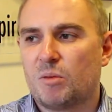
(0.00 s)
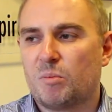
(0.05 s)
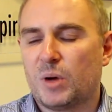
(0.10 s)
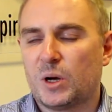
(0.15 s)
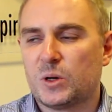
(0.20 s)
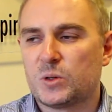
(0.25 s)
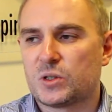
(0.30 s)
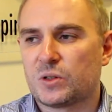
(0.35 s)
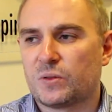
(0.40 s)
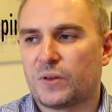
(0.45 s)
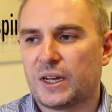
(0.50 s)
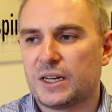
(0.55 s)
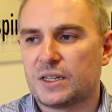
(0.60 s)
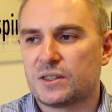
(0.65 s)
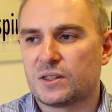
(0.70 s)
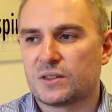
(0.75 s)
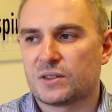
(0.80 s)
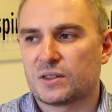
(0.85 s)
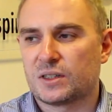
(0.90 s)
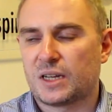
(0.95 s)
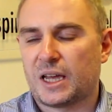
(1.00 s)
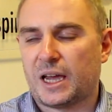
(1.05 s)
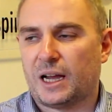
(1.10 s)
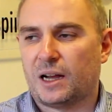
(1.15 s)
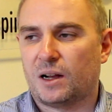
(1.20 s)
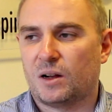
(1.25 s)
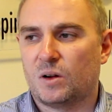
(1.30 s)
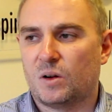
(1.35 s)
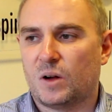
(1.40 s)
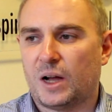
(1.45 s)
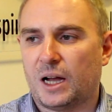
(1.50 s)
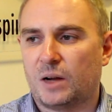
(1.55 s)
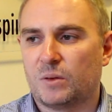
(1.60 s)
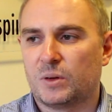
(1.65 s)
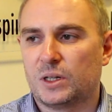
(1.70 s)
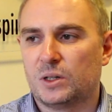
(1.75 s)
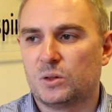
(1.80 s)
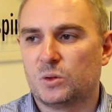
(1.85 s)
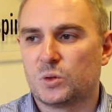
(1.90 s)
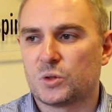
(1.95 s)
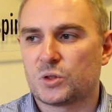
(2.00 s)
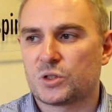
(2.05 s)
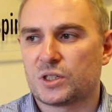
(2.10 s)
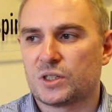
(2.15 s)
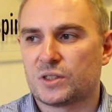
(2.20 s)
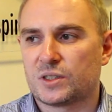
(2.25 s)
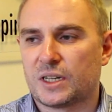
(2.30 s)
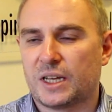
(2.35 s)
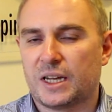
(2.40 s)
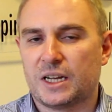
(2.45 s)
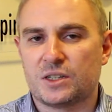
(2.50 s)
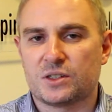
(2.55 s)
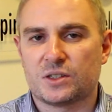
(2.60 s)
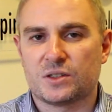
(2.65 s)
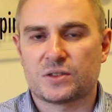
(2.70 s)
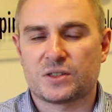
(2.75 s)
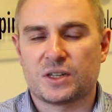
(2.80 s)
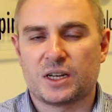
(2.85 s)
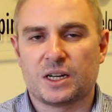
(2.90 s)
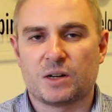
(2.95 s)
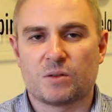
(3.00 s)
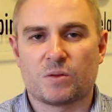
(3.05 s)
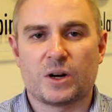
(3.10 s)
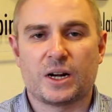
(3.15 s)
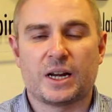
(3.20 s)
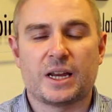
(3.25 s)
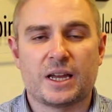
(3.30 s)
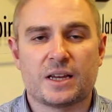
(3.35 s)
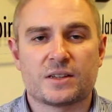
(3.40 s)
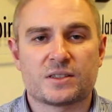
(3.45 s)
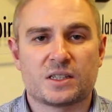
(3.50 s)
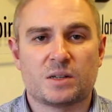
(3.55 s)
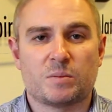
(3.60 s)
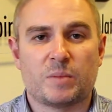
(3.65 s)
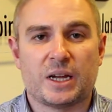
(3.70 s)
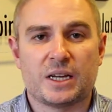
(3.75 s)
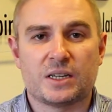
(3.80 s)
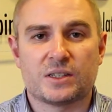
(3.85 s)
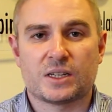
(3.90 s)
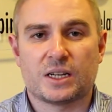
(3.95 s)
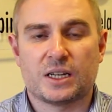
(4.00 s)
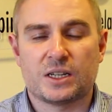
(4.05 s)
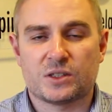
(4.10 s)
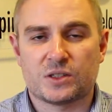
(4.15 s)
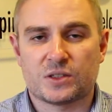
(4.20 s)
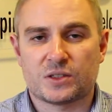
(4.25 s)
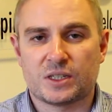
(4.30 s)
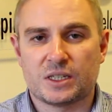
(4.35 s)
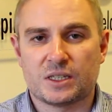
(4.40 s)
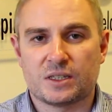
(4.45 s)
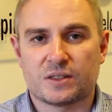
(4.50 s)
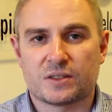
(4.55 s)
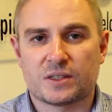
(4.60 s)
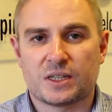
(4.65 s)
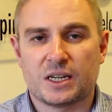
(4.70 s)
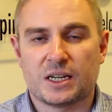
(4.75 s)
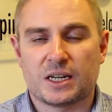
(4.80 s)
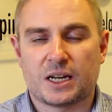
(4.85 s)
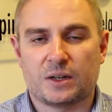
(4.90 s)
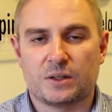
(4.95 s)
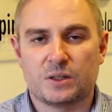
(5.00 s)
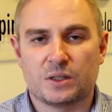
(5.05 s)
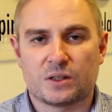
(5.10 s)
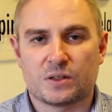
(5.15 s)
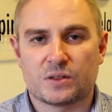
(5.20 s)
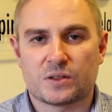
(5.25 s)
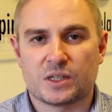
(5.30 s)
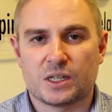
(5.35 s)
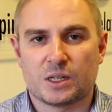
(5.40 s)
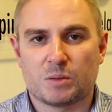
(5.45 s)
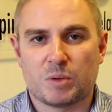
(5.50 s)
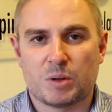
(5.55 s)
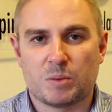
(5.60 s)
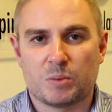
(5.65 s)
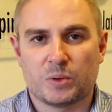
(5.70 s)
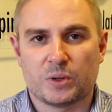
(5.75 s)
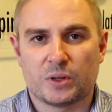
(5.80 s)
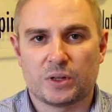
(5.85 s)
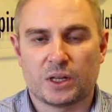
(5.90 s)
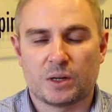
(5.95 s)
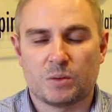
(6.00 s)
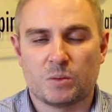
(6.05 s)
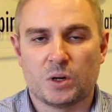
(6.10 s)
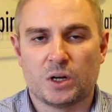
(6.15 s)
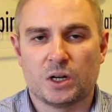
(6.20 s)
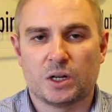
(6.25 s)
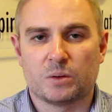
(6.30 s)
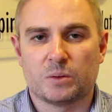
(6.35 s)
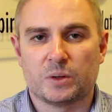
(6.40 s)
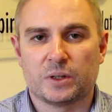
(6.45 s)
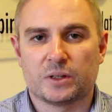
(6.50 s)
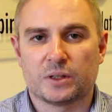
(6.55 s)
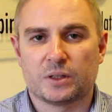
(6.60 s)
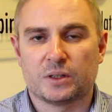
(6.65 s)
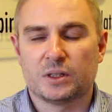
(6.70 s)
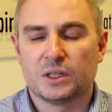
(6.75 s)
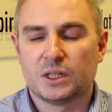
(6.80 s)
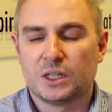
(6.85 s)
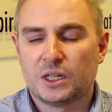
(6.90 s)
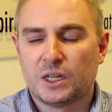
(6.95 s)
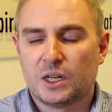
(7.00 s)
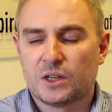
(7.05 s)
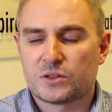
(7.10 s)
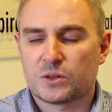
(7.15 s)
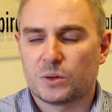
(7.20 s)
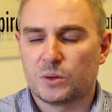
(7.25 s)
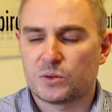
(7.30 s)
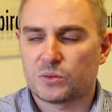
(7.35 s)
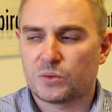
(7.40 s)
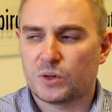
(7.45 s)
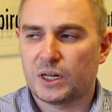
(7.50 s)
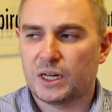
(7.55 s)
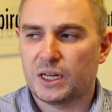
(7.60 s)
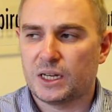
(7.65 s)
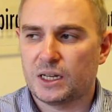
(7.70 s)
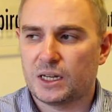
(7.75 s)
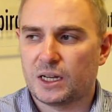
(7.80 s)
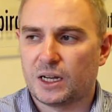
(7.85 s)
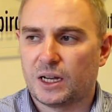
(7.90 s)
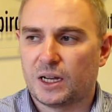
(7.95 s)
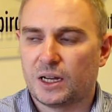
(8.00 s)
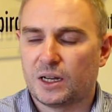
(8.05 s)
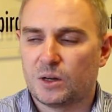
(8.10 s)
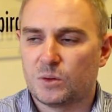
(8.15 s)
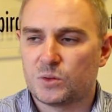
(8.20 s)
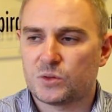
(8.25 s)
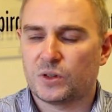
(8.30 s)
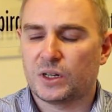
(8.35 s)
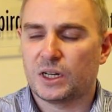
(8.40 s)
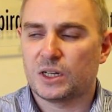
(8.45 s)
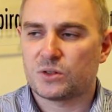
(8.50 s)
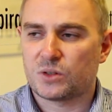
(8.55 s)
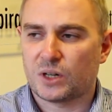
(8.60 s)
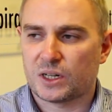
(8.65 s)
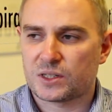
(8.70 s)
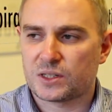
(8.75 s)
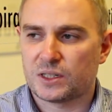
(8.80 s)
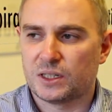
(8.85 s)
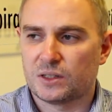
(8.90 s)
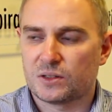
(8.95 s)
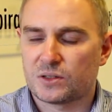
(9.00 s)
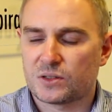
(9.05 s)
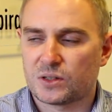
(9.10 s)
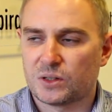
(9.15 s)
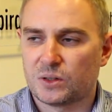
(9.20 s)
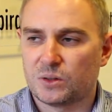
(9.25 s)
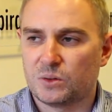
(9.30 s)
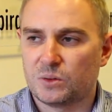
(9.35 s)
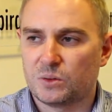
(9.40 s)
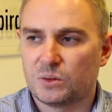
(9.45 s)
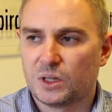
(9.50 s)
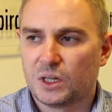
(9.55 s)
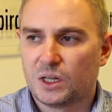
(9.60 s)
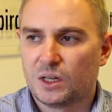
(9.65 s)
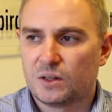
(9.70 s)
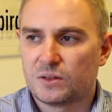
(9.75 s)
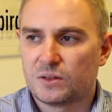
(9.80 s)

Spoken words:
motivators and how it launched as an agency. And it really is an amazing agency to see now. You can see the people that they work with, and so it was really interesting to